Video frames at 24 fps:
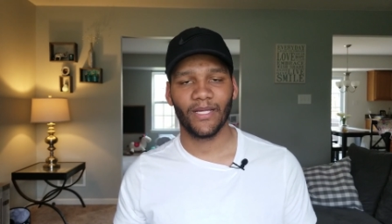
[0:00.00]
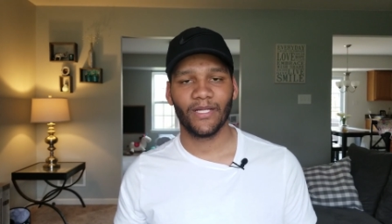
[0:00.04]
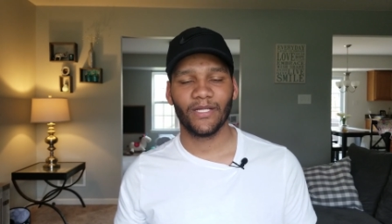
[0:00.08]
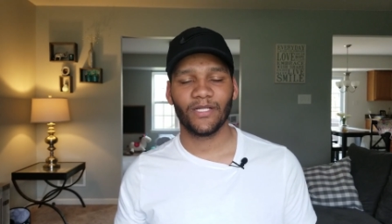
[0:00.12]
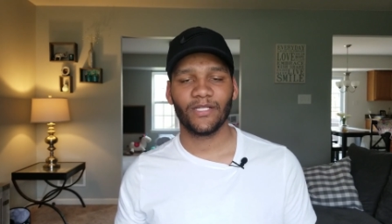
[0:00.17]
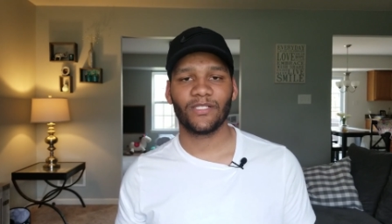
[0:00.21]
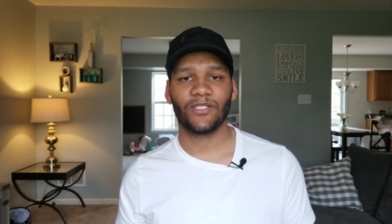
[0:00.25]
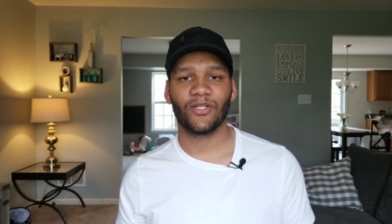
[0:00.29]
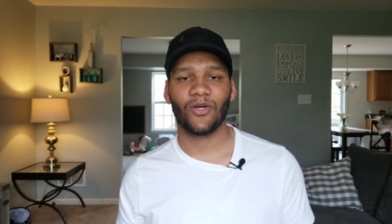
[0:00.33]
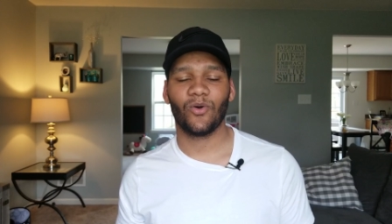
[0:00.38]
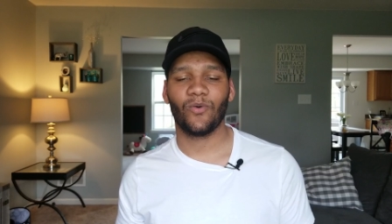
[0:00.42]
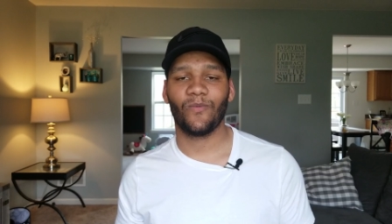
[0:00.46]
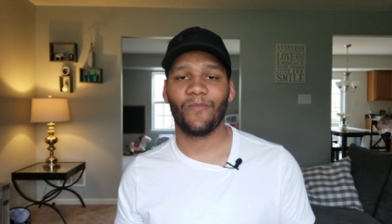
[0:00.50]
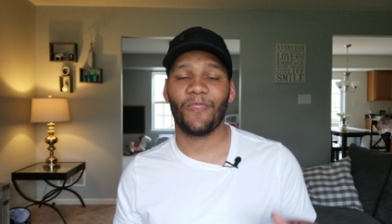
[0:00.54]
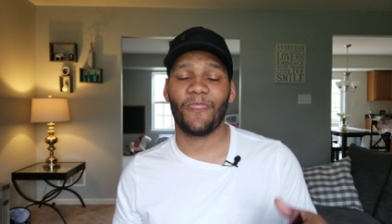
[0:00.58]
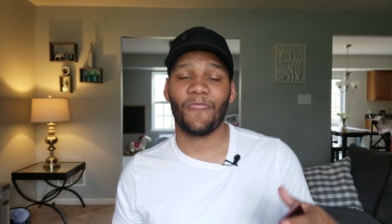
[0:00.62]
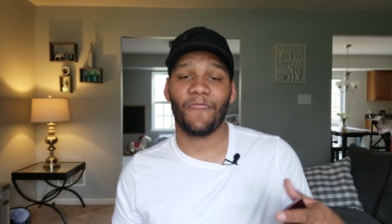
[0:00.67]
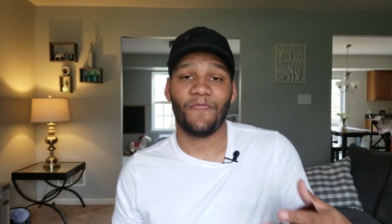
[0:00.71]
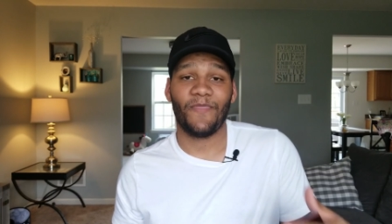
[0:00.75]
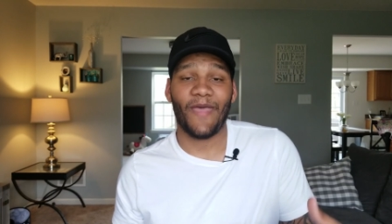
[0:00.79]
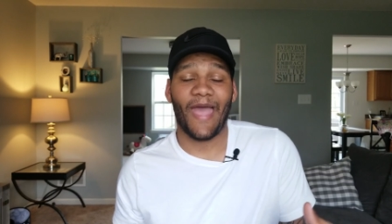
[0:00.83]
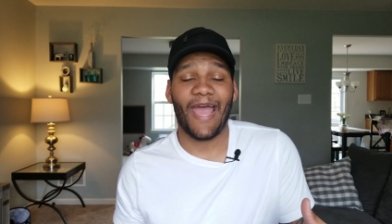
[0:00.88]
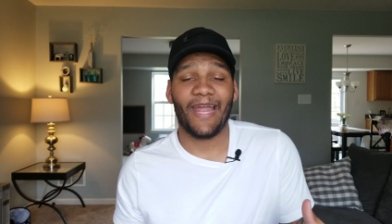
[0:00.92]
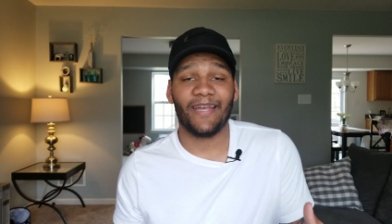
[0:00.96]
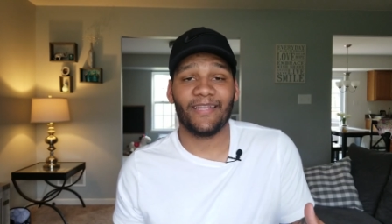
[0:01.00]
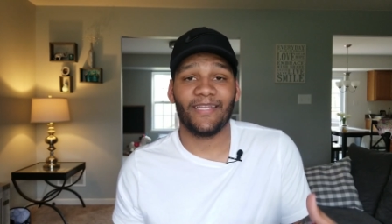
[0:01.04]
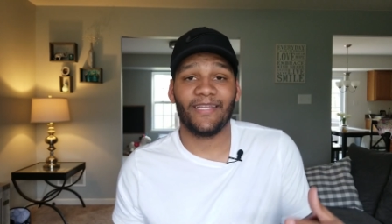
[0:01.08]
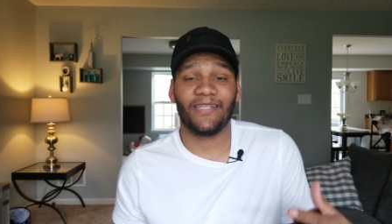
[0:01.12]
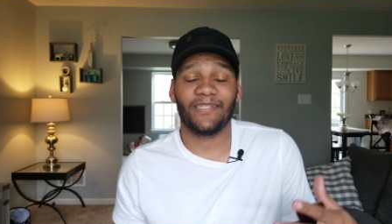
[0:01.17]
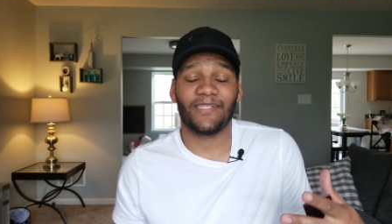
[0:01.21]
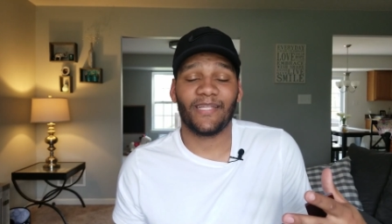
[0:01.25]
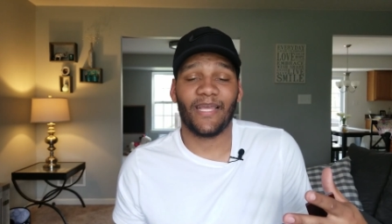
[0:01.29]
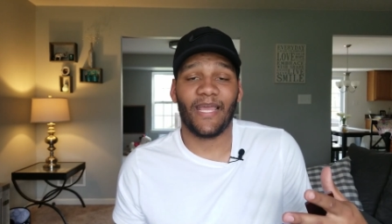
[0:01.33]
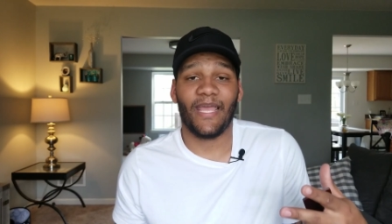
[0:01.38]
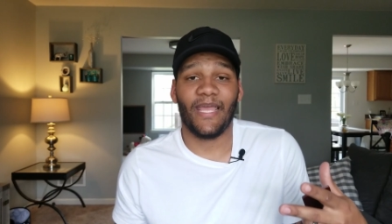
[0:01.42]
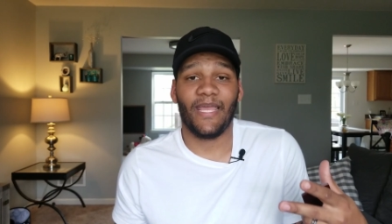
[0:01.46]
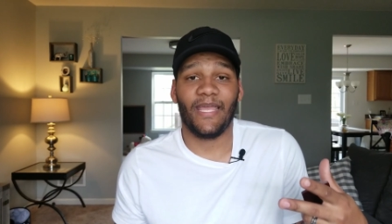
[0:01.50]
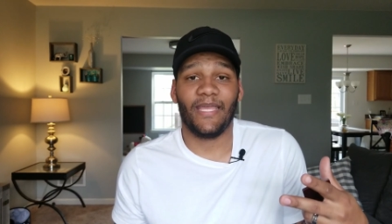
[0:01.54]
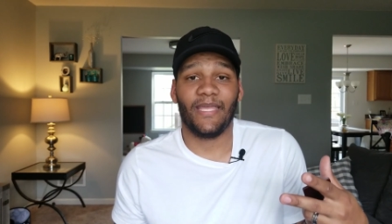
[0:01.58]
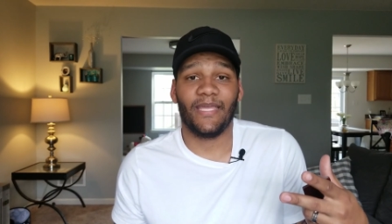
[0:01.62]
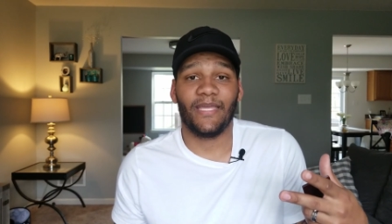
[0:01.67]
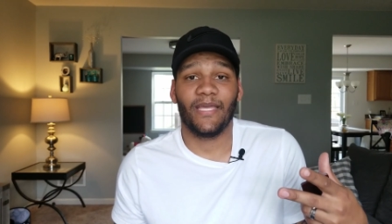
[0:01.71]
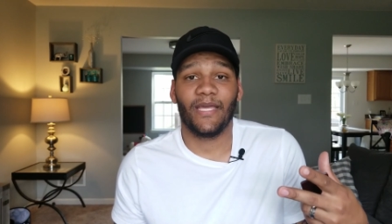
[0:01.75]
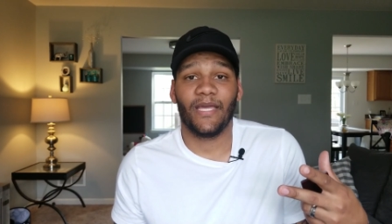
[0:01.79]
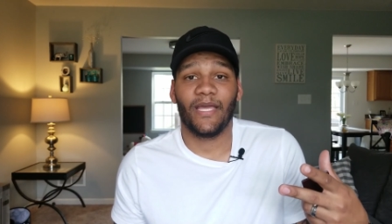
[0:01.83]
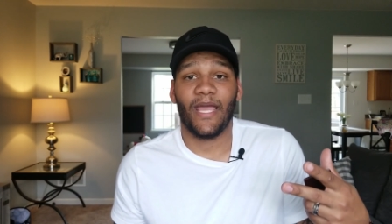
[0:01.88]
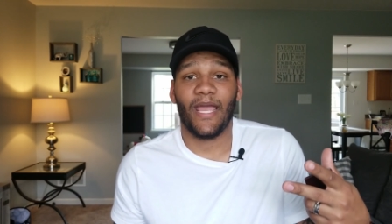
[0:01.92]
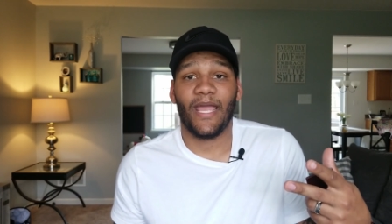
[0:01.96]
So that is
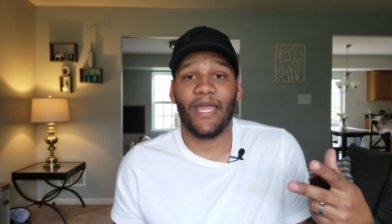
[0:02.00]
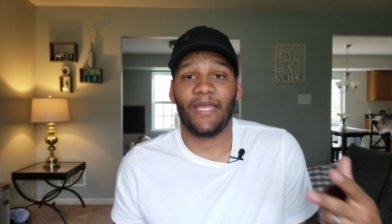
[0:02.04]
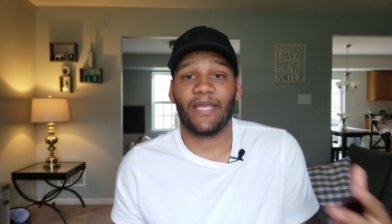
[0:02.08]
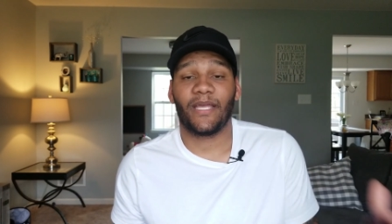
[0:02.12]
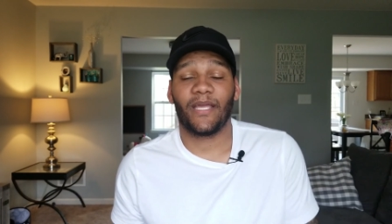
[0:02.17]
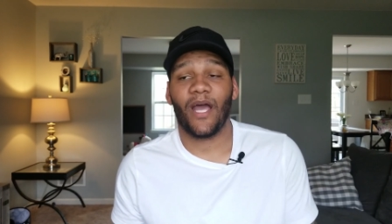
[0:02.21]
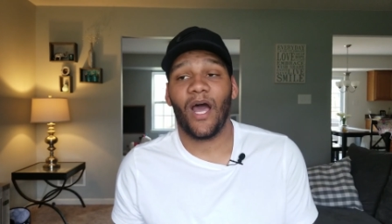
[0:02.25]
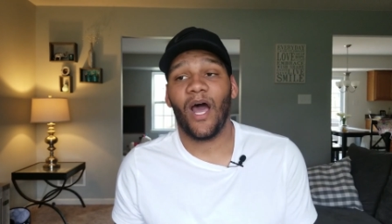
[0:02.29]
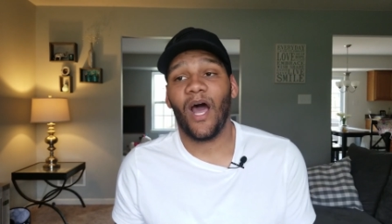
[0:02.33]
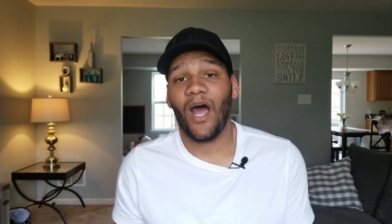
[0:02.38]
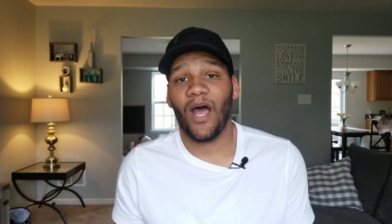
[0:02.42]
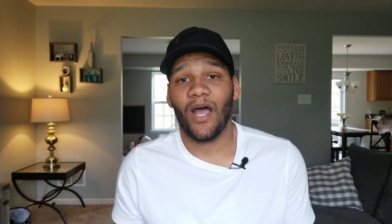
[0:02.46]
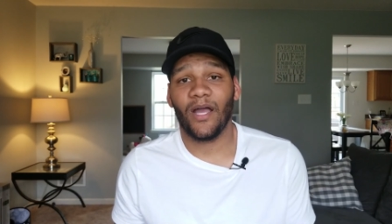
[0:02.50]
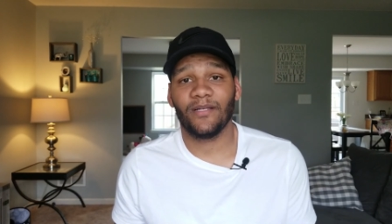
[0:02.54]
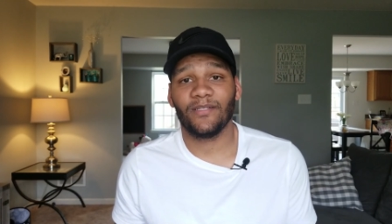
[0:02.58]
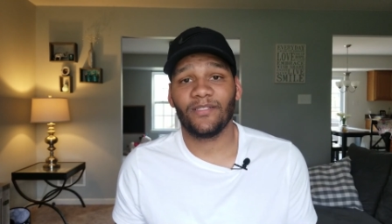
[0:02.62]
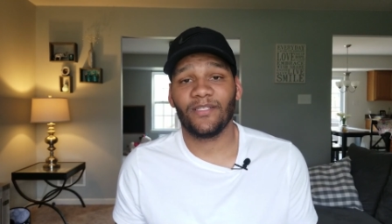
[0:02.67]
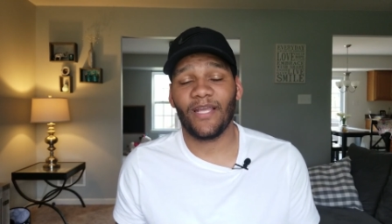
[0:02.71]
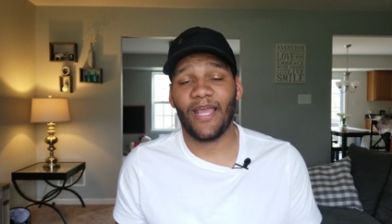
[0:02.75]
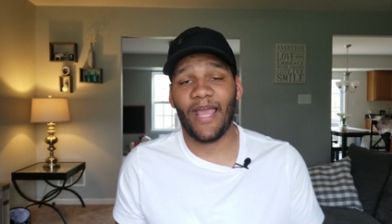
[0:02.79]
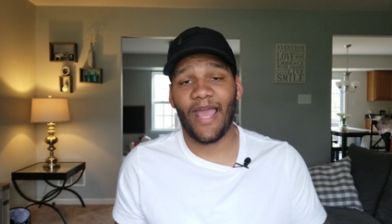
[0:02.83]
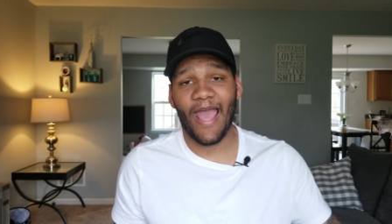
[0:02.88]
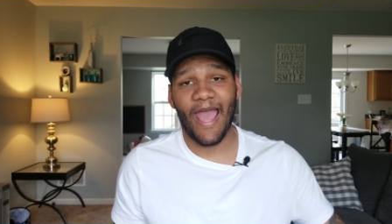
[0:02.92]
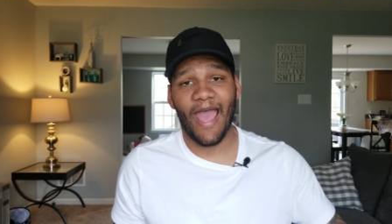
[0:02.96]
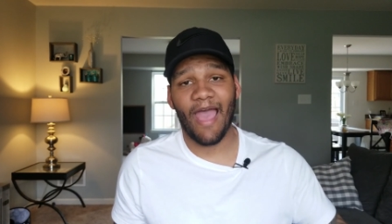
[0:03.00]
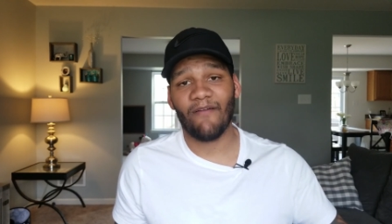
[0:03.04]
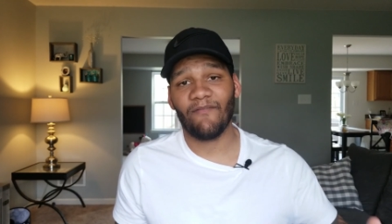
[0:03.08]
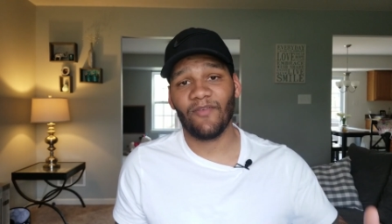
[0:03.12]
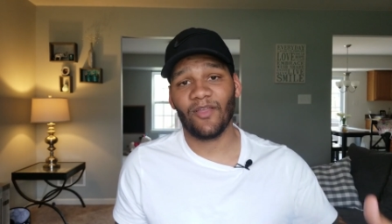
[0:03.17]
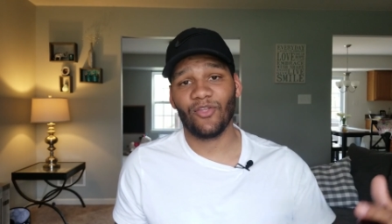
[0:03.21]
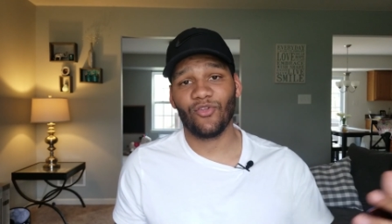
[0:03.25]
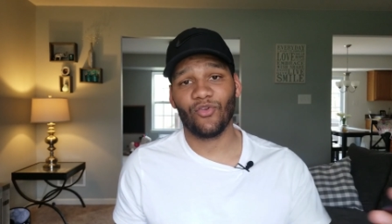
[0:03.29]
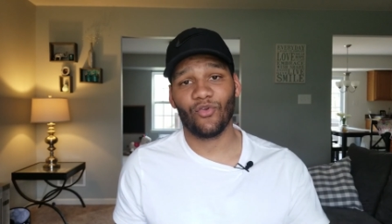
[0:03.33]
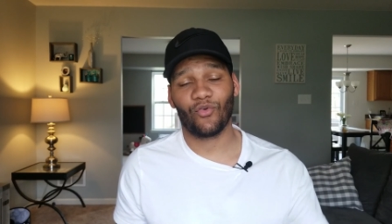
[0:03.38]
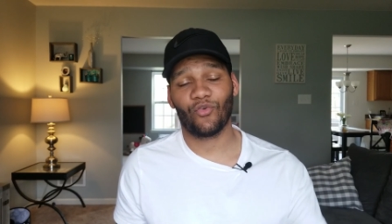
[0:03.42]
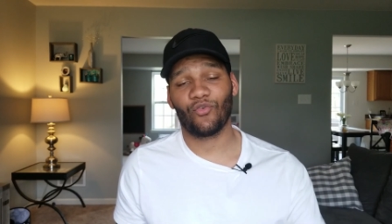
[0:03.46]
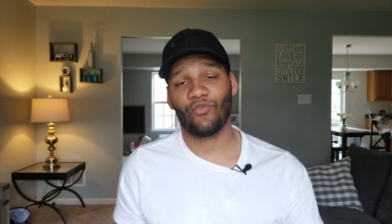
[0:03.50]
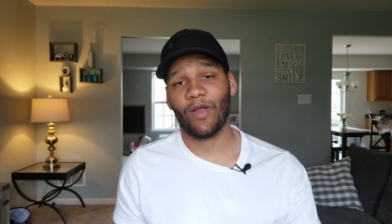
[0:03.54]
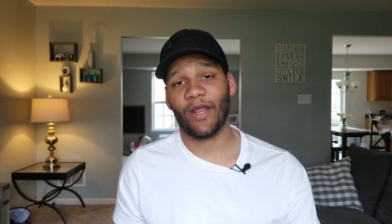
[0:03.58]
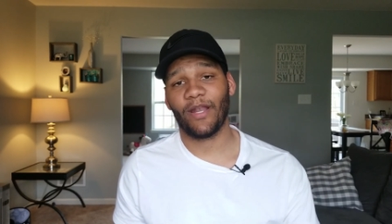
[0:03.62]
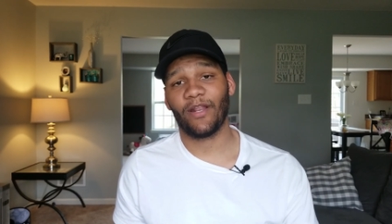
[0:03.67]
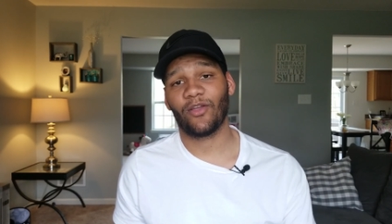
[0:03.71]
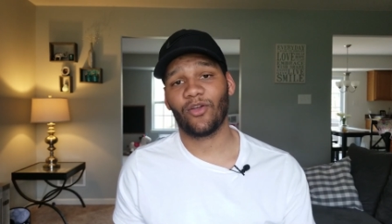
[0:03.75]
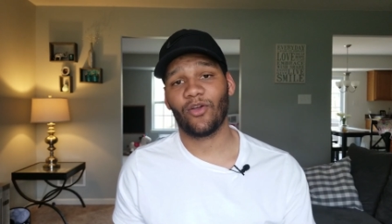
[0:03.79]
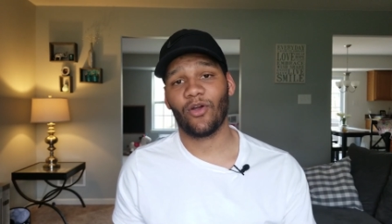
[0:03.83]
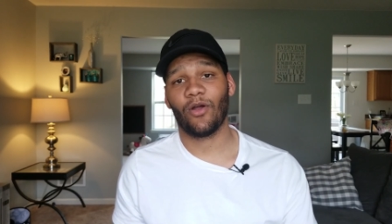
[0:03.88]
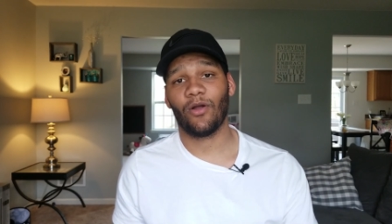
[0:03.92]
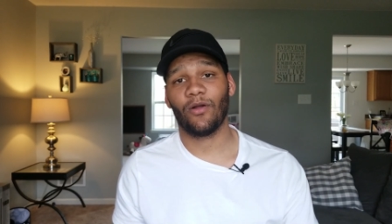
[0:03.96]
a a con to having your
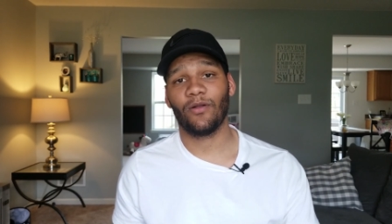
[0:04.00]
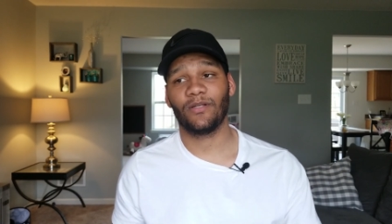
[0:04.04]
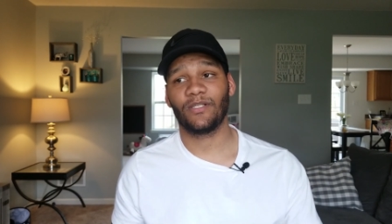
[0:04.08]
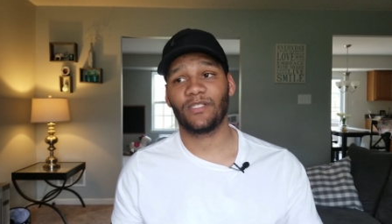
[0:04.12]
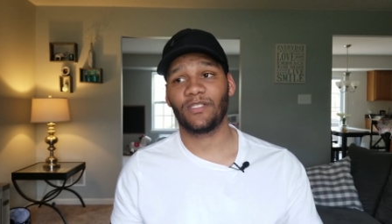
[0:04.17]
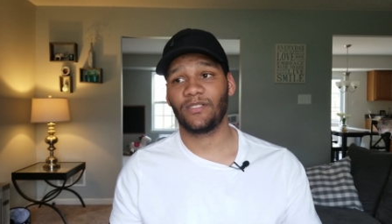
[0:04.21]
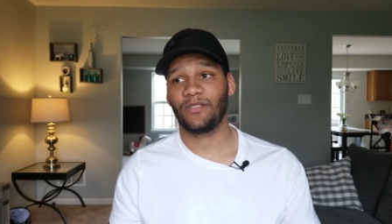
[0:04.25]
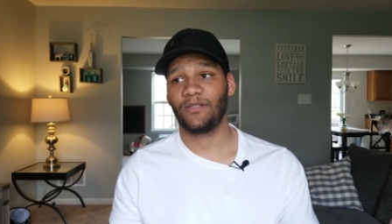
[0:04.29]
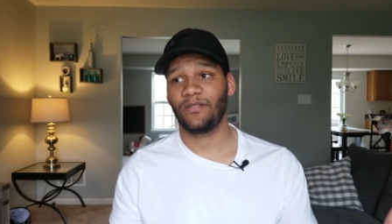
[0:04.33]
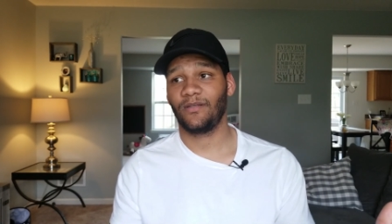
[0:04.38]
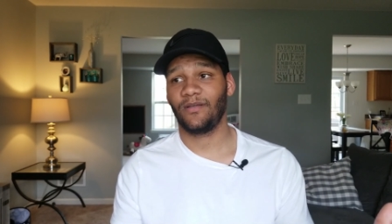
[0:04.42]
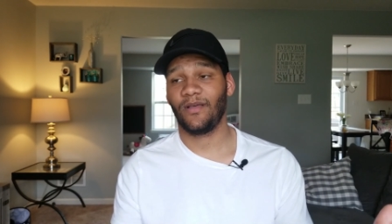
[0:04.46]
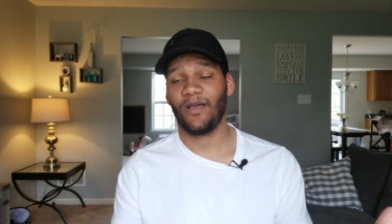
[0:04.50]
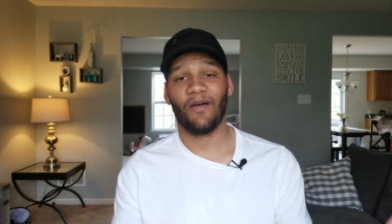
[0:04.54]
credit cards